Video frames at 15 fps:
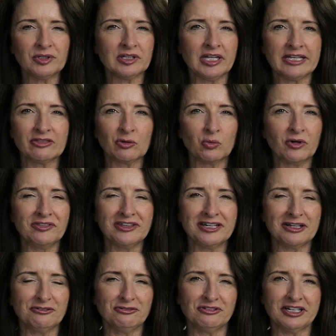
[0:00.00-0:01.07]
one like the one
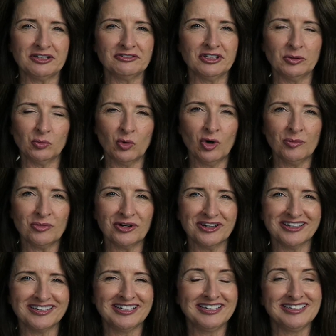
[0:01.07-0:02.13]
that I found at
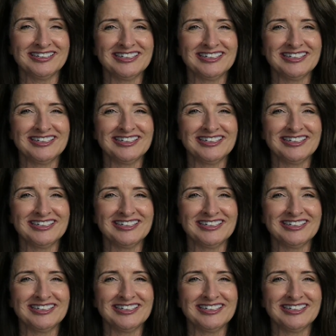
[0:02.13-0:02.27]
Walmart,